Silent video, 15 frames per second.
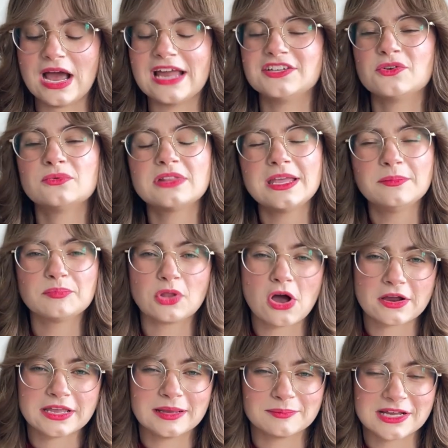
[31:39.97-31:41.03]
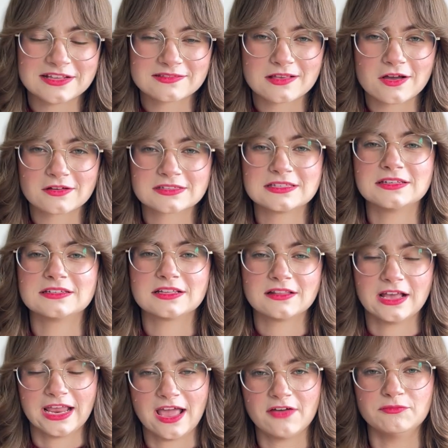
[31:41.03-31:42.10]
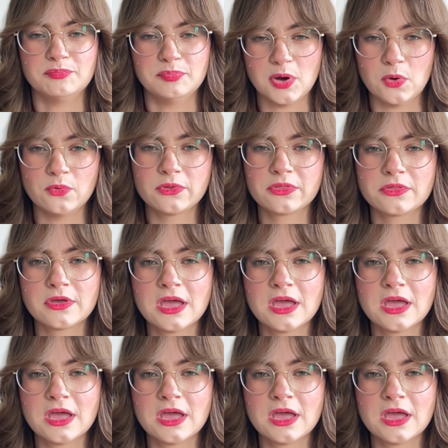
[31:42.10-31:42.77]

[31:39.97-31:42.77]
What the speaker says: don't like blocking my socks until I have both,